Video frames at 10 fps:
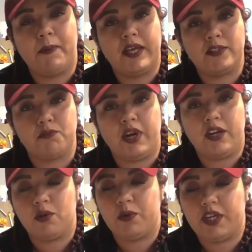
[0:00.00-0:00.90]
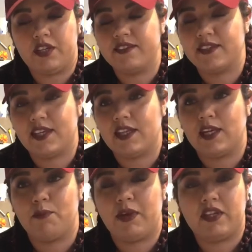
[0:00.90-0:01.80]
saying you don't need to do this
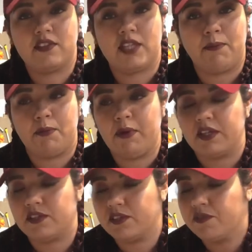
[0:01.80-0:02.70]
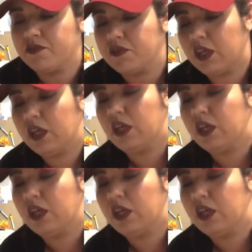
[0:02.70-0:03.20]
just do that blah blah but I